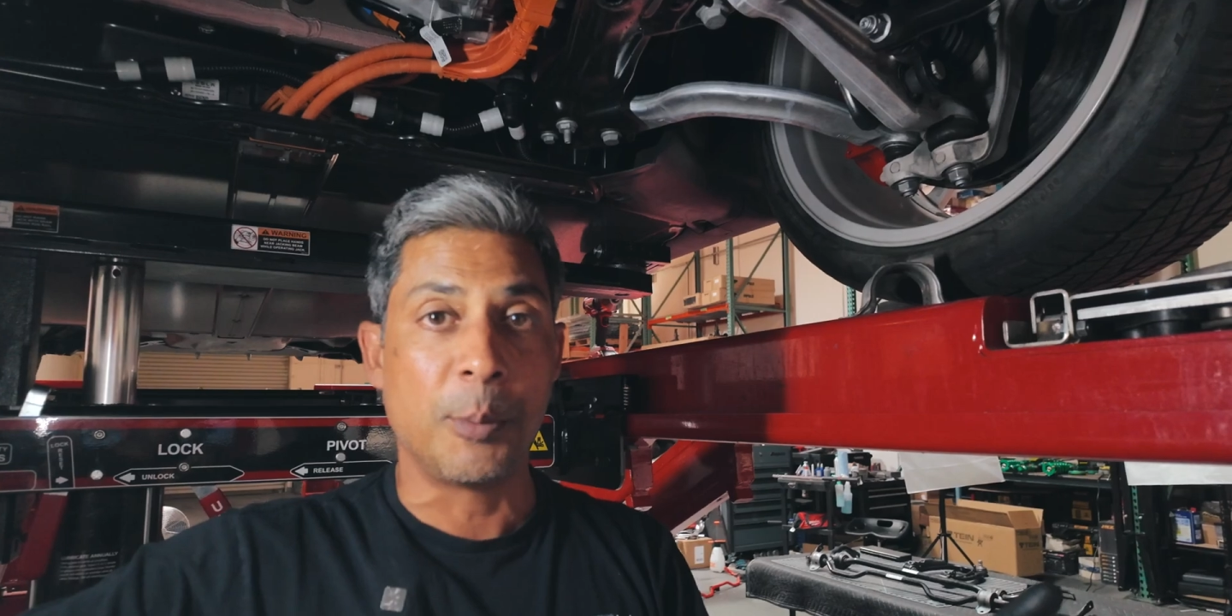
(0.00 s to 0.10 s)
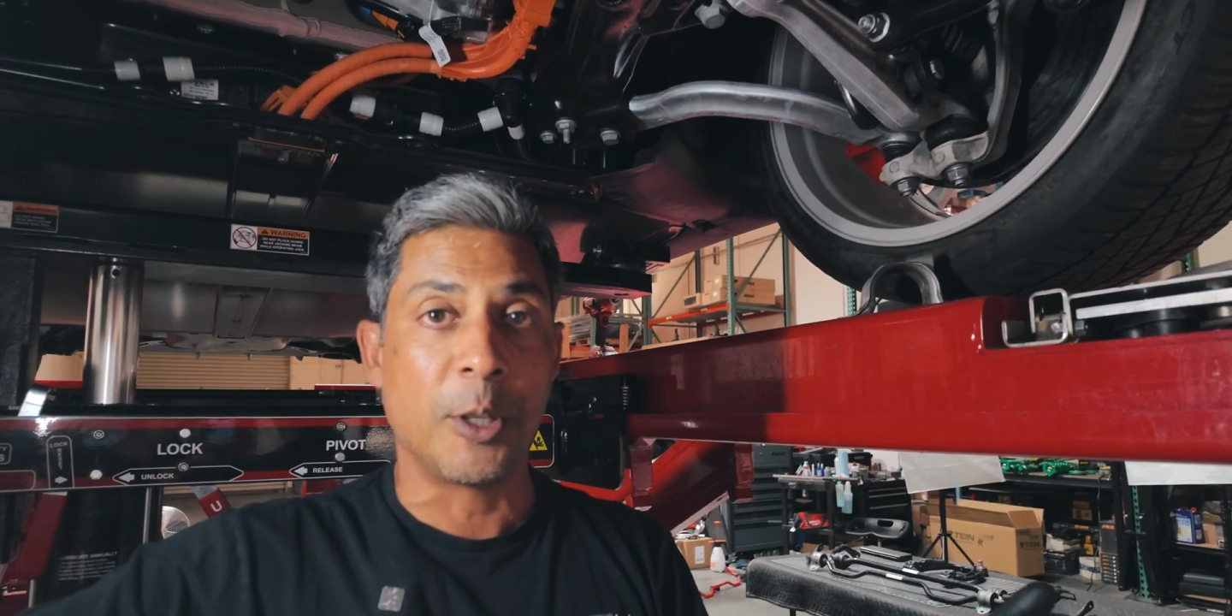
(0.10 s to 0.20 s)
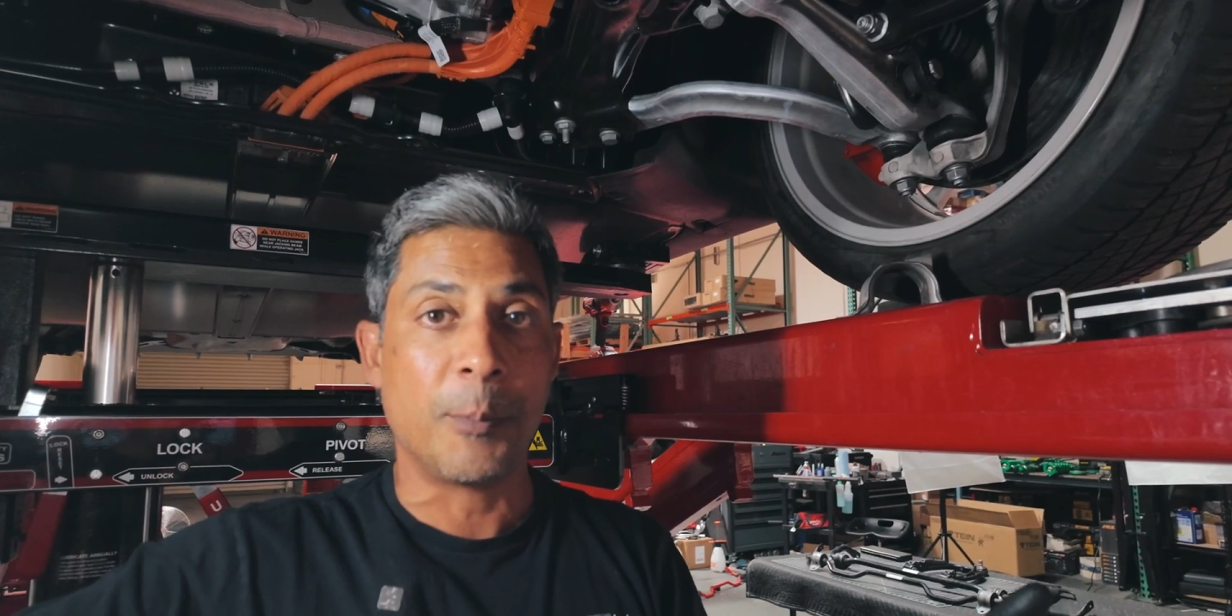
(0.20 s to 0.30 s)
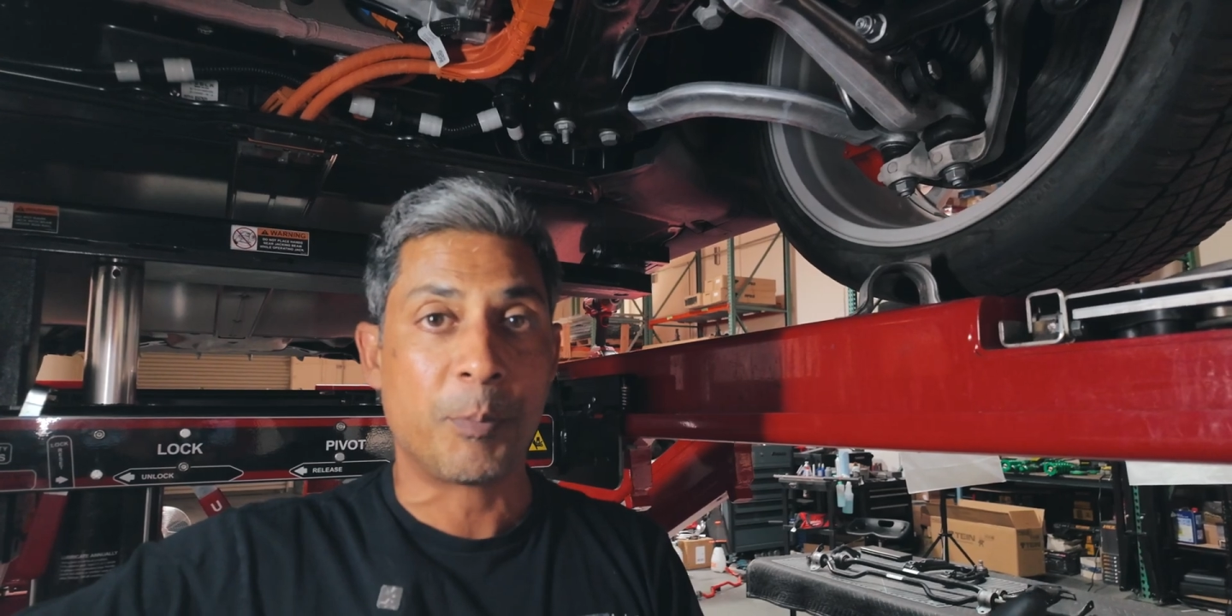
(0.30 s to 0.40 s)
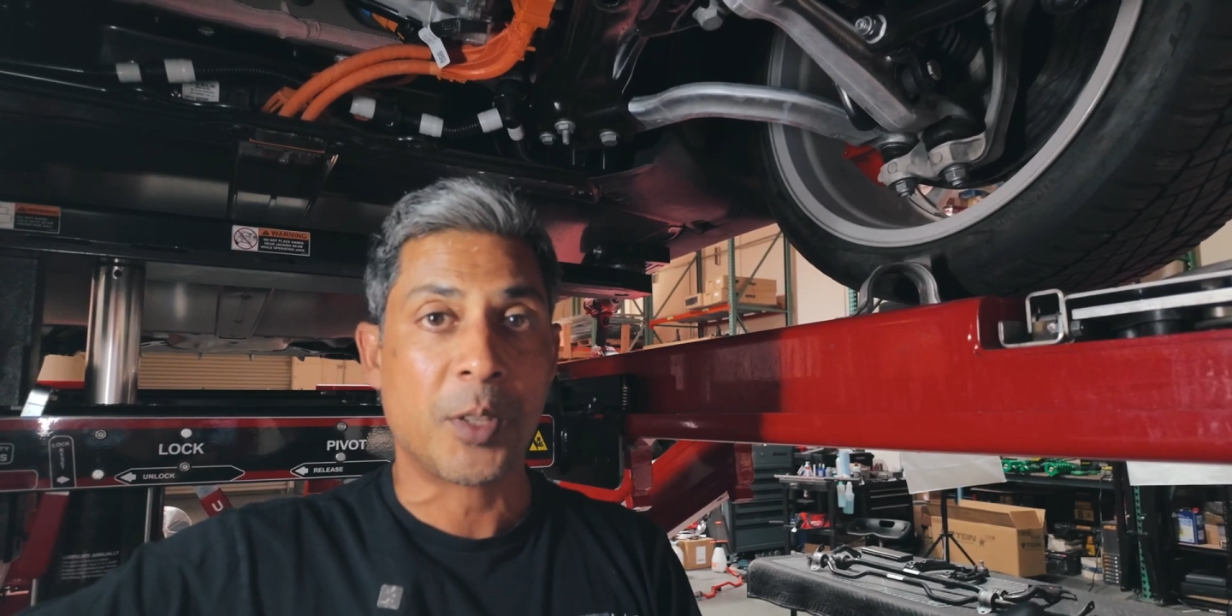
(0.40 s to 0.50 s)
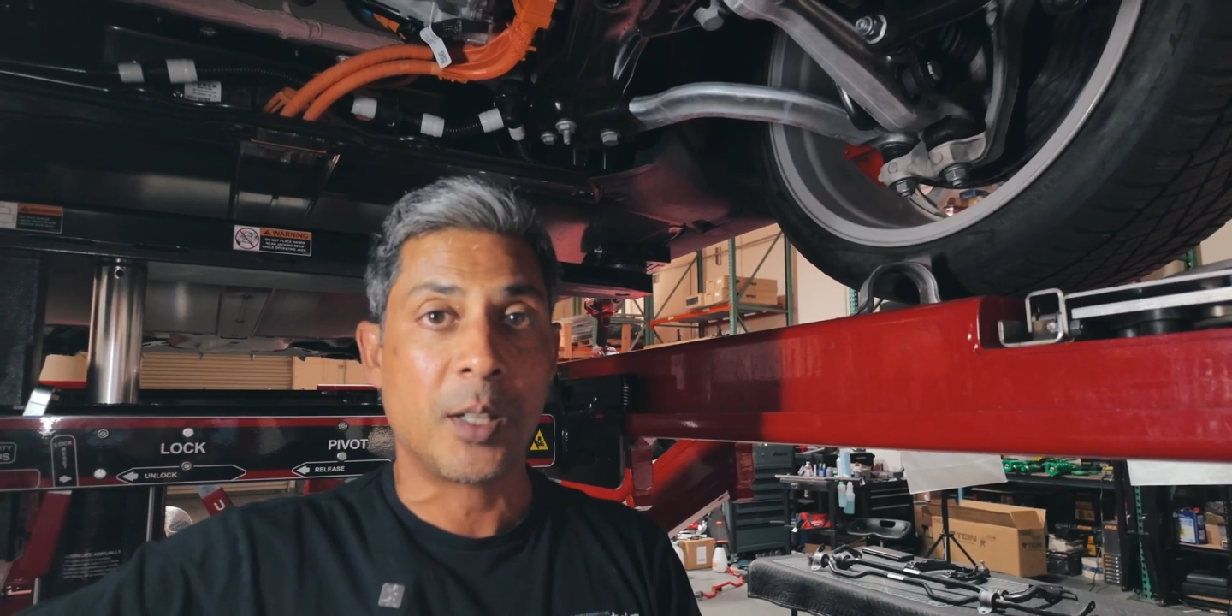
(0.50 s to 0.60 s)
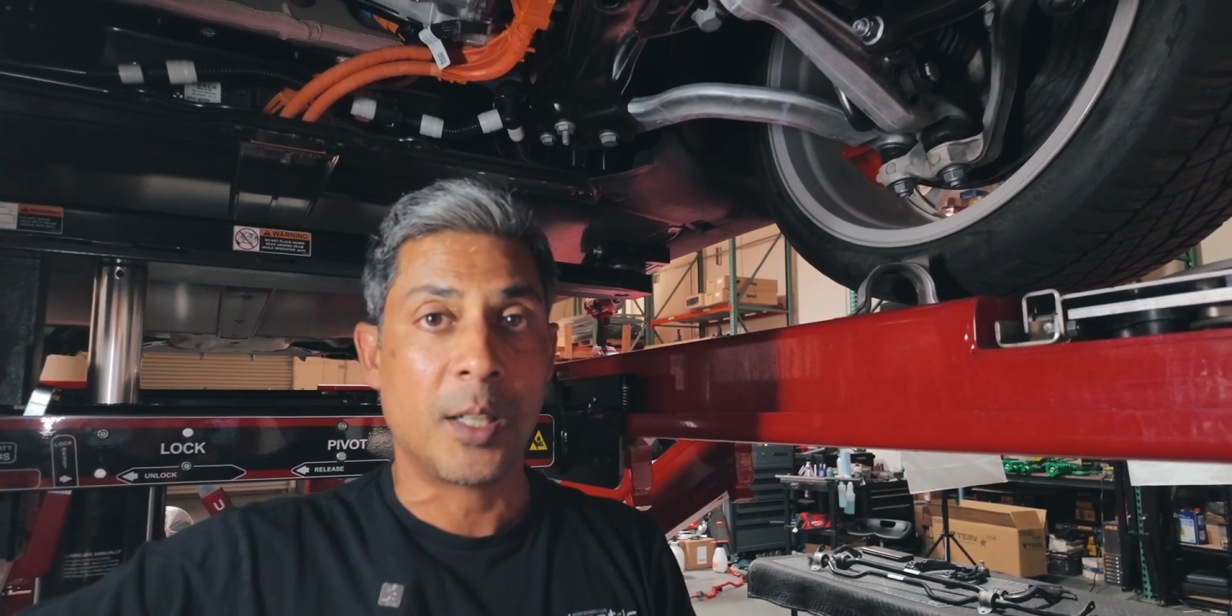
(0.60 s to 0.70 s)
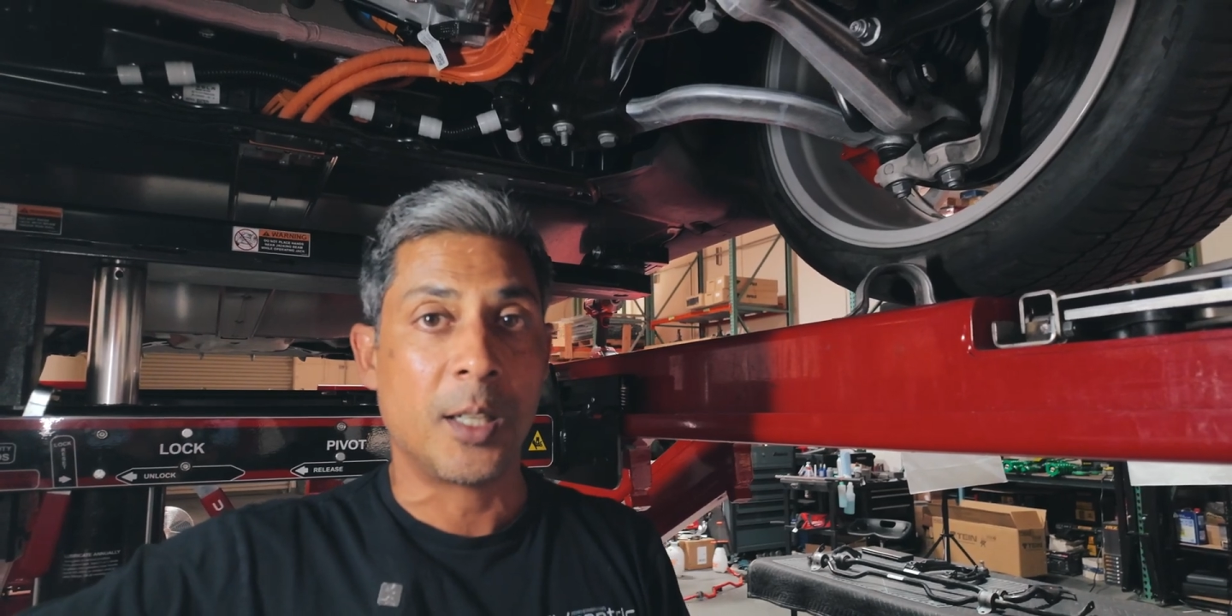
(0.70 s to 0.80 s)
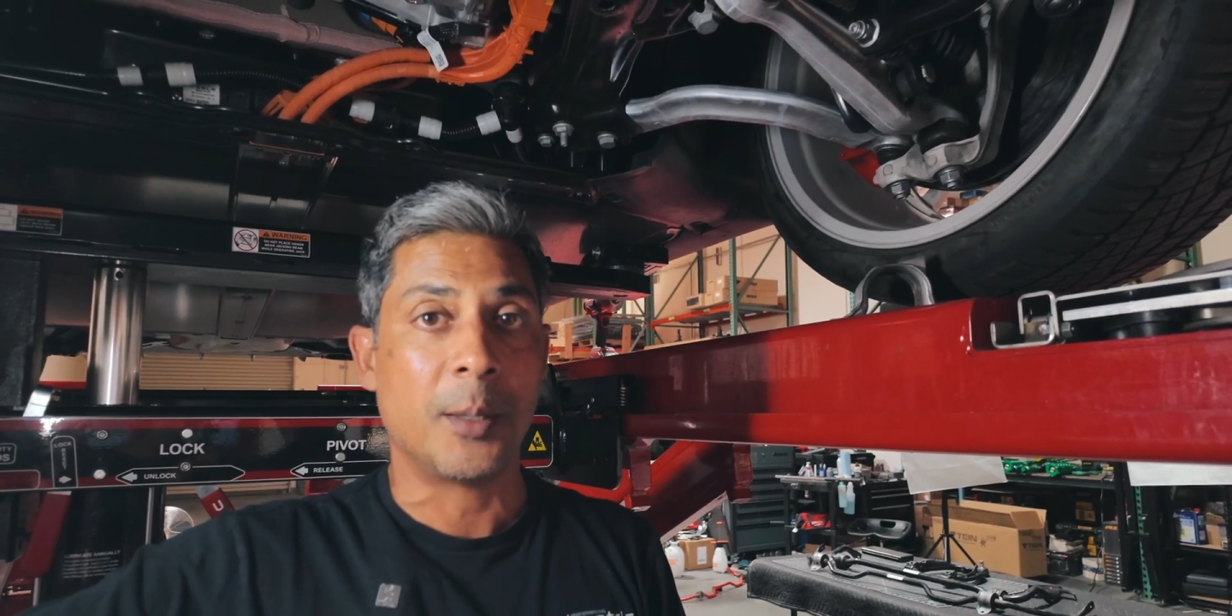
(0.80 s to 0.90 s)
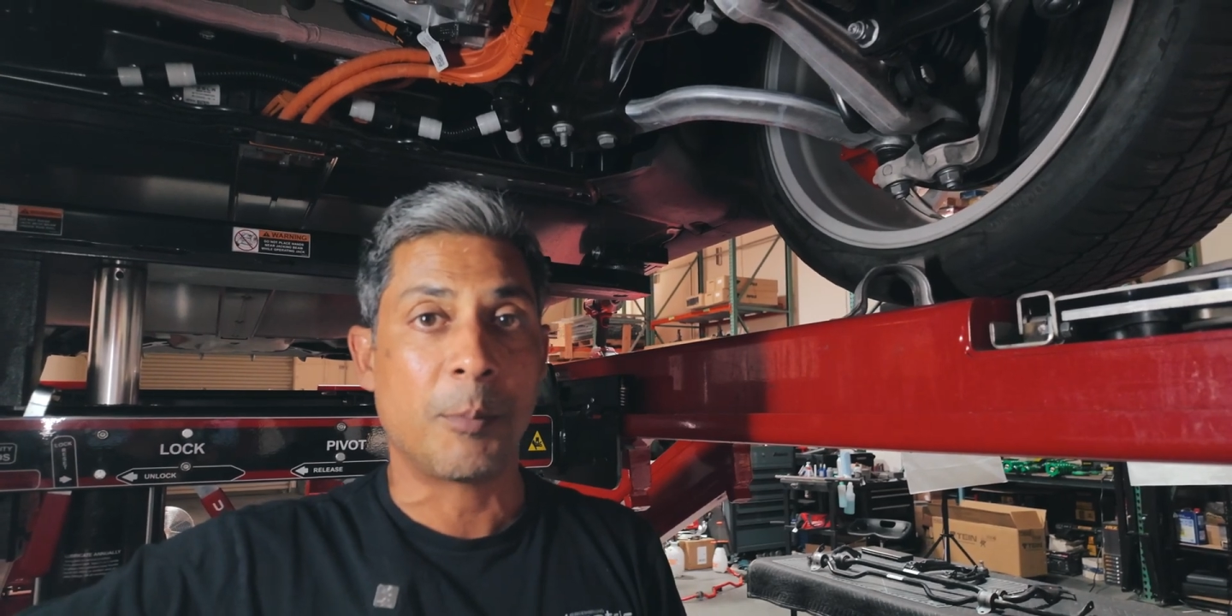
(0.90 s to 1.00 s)
mil
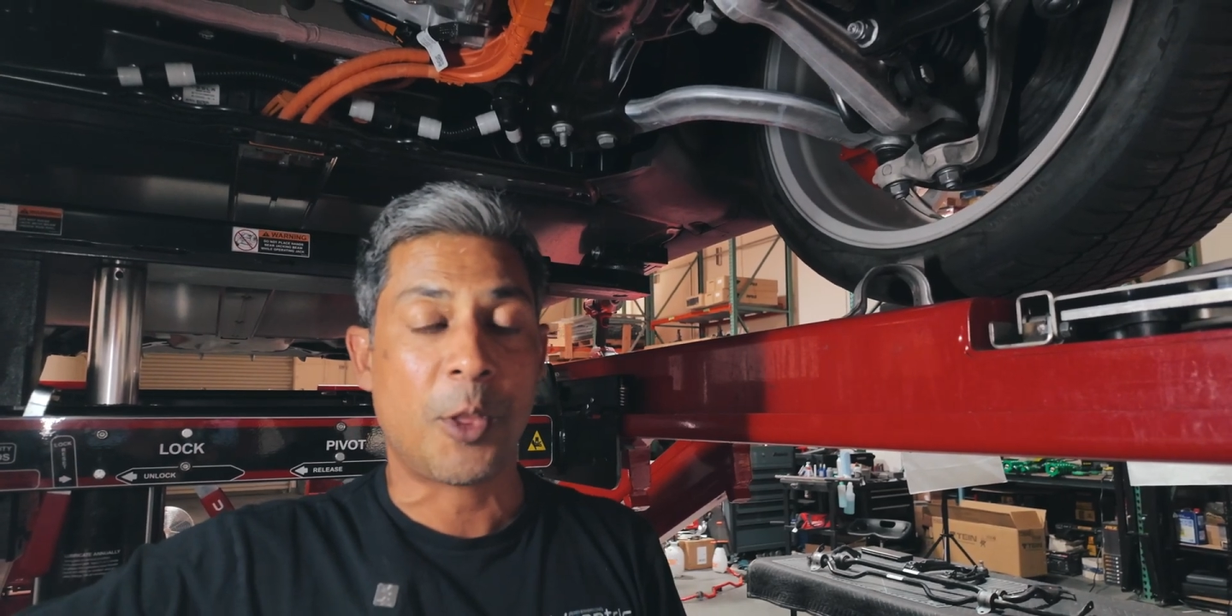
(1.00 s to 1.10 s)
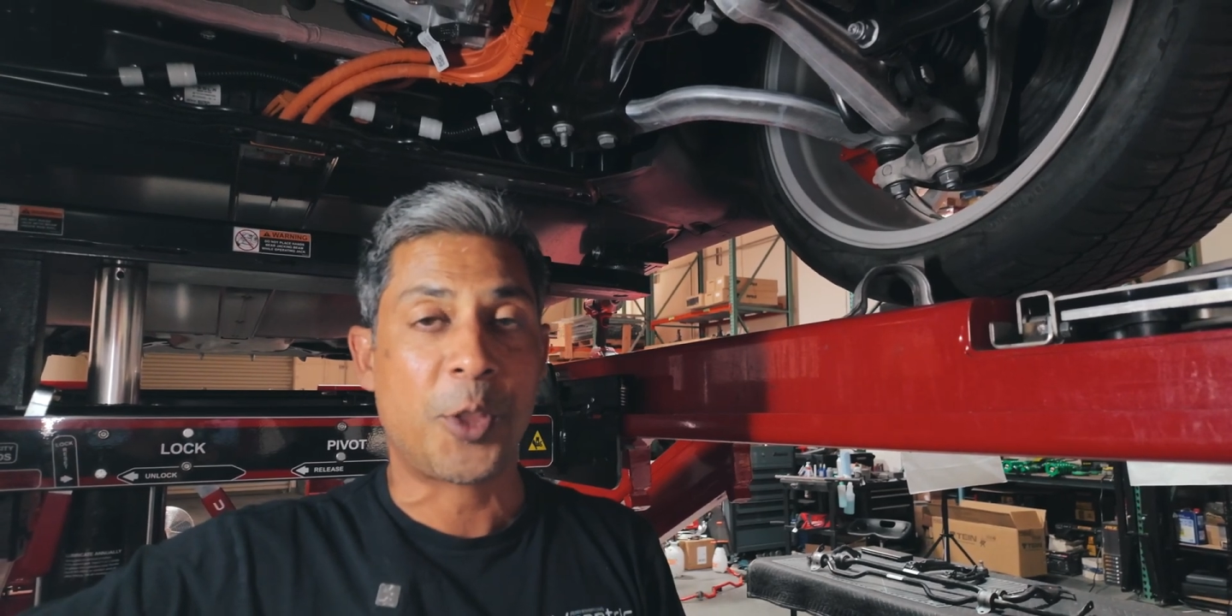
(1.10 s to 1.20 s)
um,